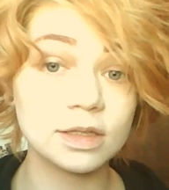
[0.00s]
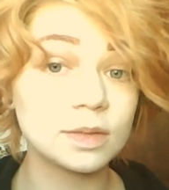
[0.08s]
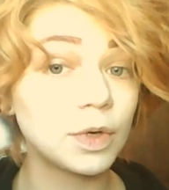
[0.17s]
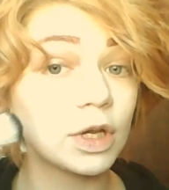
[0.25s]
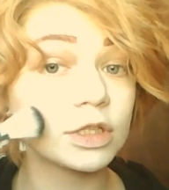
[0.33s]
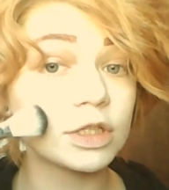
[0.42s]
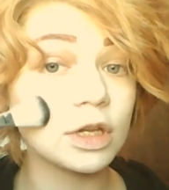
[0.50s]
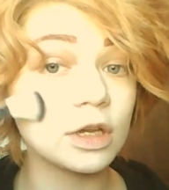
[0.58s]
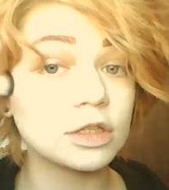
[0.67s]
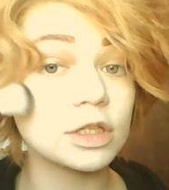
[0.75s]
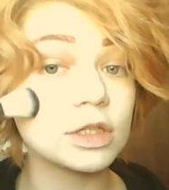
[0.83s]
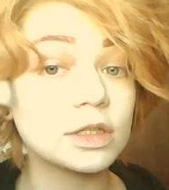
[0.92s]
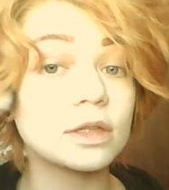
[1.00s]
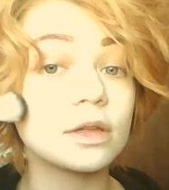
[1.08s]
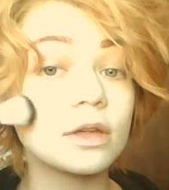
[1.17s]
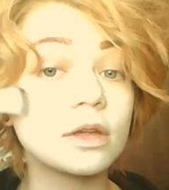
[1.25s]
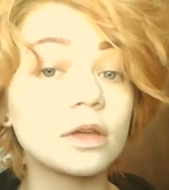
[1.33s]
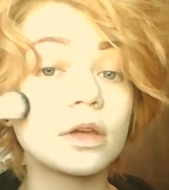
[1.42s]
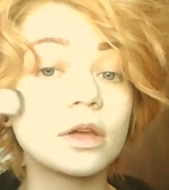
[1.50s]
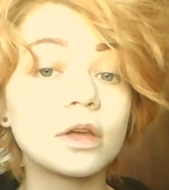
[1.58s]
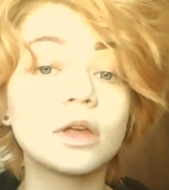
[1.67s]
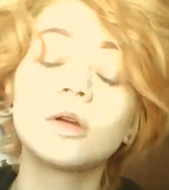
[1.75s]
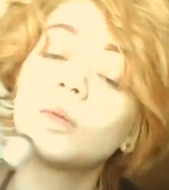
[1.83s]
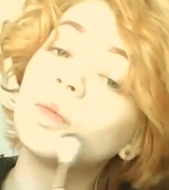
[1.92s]
this stuff and just
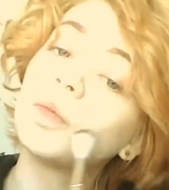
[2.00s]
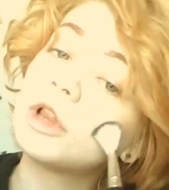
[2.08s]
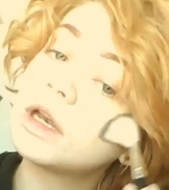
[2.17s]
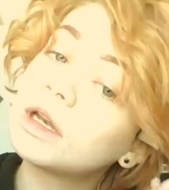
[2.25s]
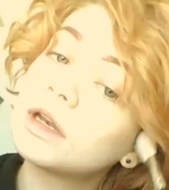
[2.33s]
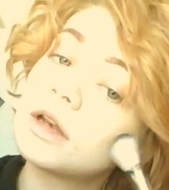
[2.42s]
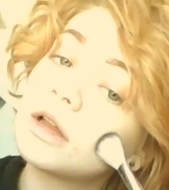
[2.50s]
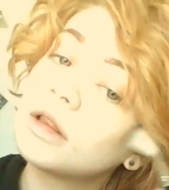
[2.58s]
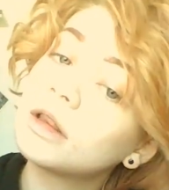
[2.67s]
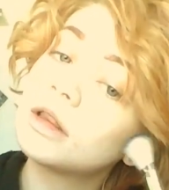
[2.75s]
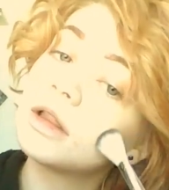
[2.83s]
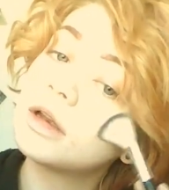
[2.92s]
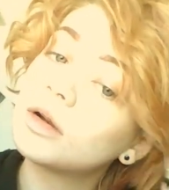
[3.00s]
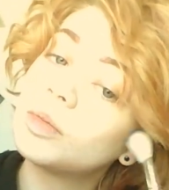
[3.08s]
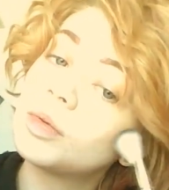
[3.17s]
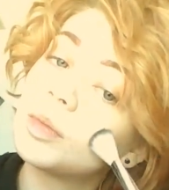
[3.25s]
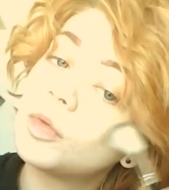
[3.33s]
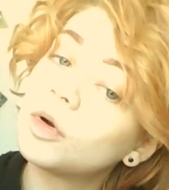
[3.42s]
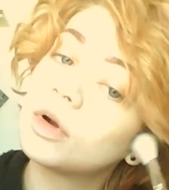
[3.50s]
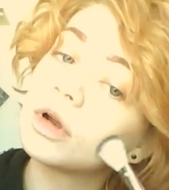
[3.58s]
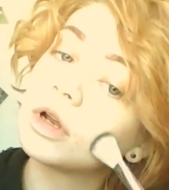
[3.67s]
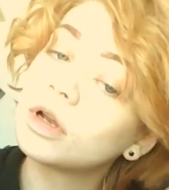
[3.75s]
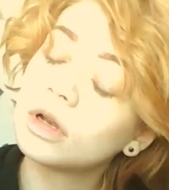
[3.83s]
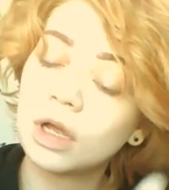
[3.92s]
blend it in a little bit more.
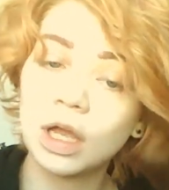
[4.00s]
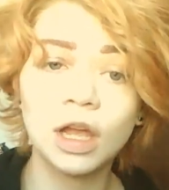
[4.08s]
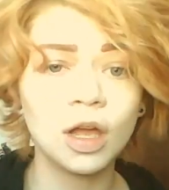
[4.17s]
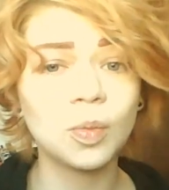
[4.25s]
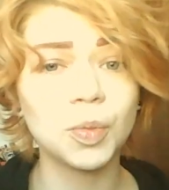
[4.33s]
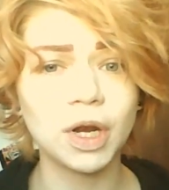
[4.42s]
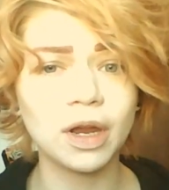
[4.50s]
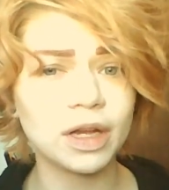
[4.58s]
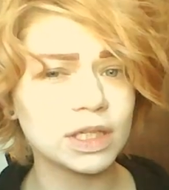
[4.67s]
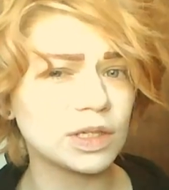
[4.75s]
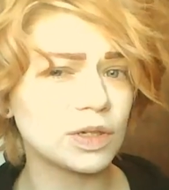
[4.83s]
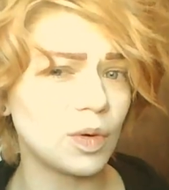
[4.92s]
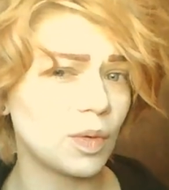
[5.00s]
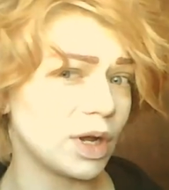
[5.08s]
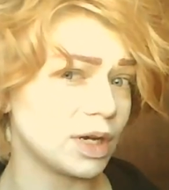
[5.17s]
But I also don't